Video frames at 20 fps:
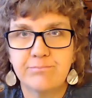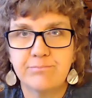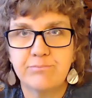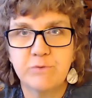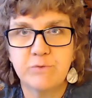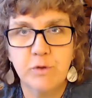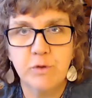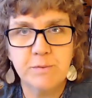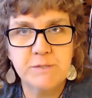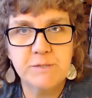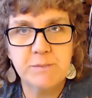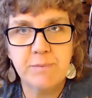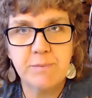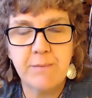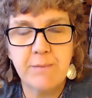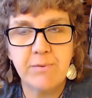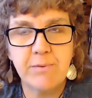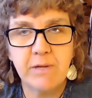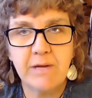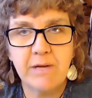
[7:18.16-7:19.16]
groups of
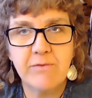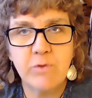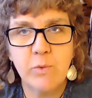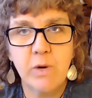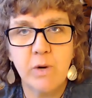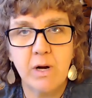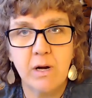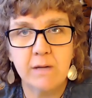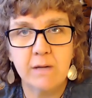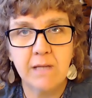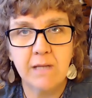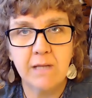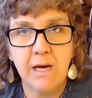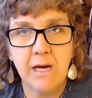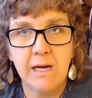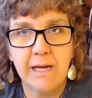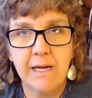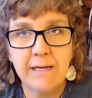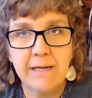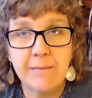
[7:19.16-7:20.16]
people everywhere
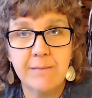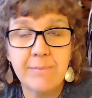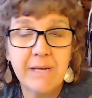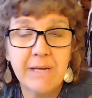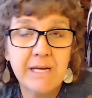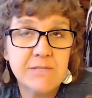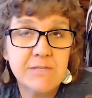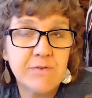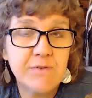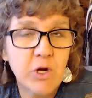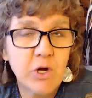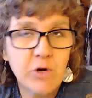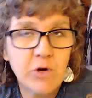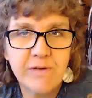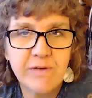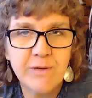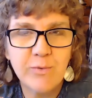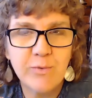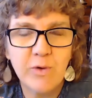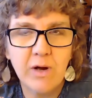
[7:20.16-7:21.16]
online. And because of
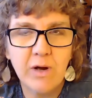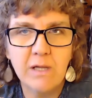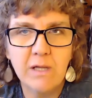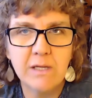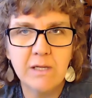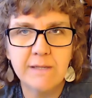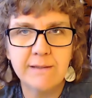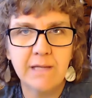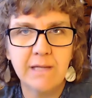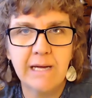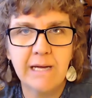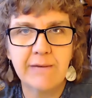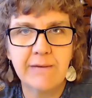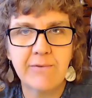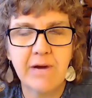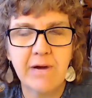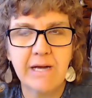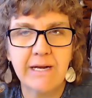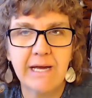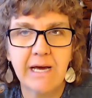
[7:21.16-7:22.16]
COVID, we're all online
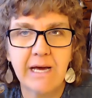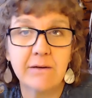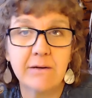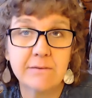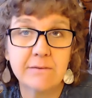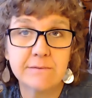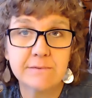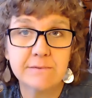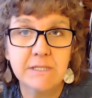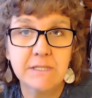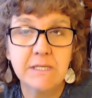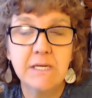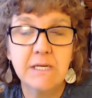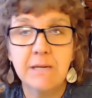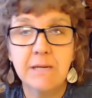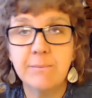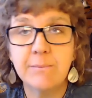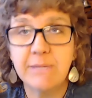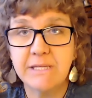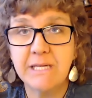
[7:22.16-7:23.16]
right now.
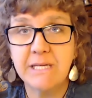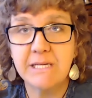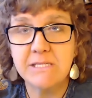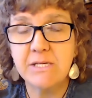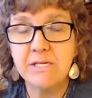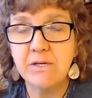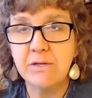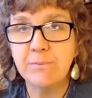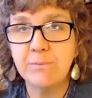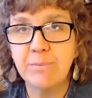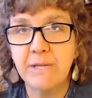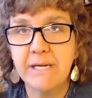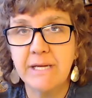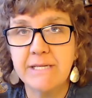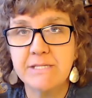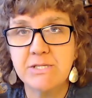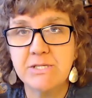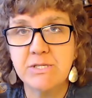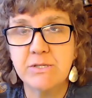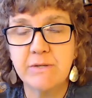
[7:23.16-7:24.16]
But that's a good
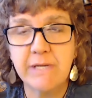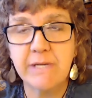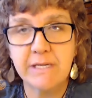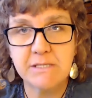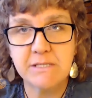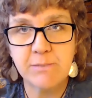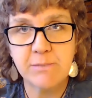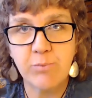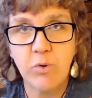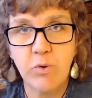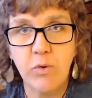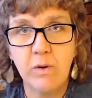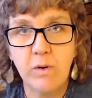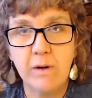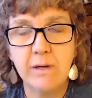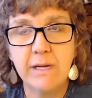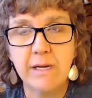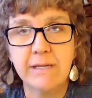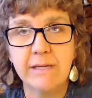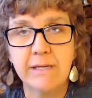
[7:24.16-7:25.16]
place to get
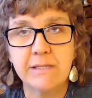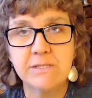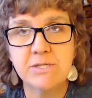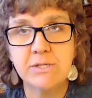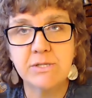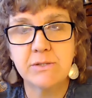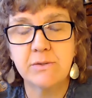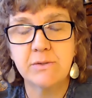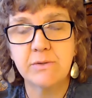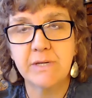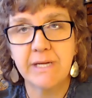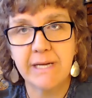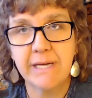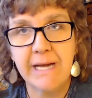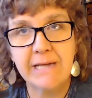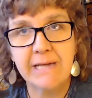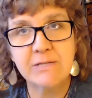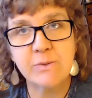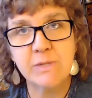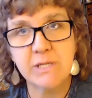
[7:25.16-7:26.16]
support and to
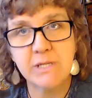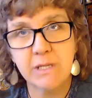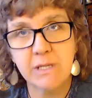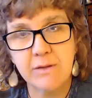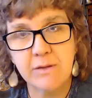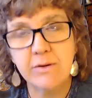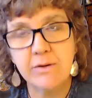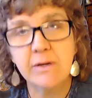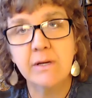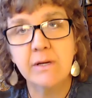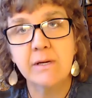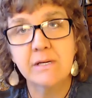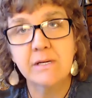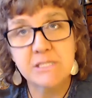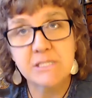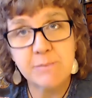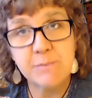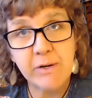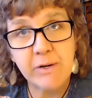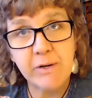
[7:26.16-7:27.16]
connect with other
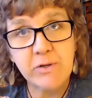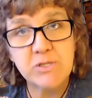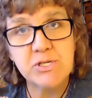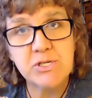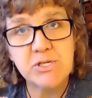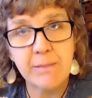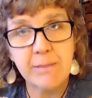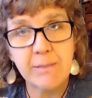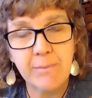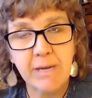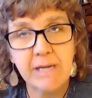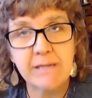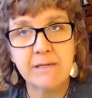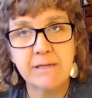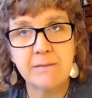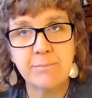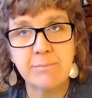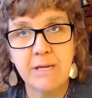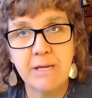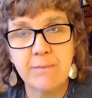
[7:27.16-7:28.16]
spiritually
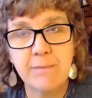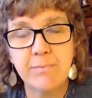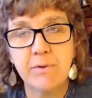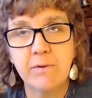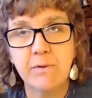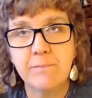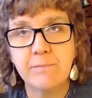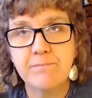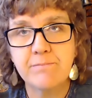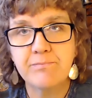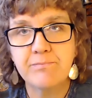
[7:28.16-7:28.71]
minded people